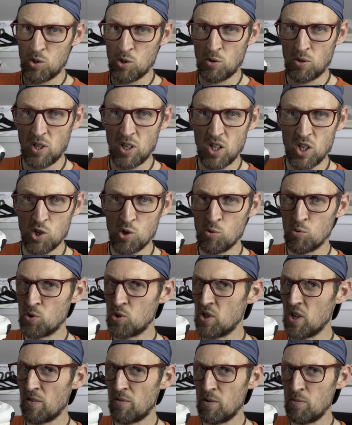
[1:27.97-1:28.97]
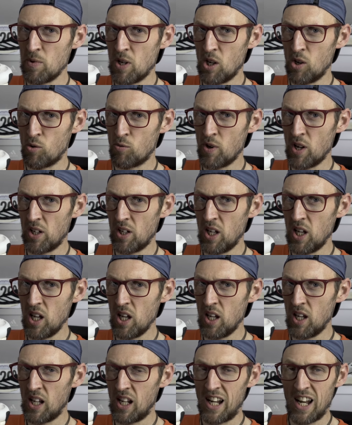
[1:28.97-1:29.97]
So an initial 7 mile run
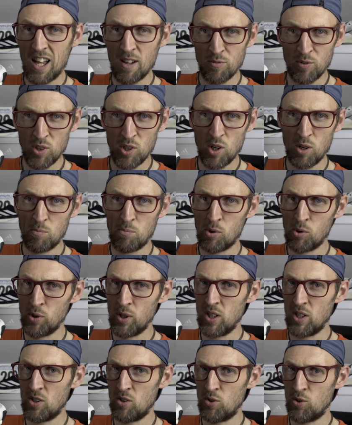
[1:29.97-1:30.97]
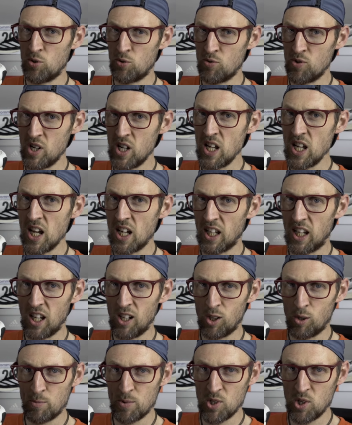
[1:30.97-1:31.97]
here, 11.3
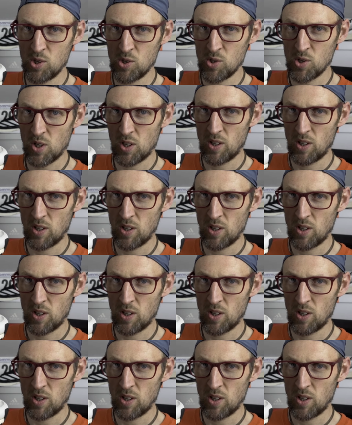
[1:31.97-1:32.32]
kilometers,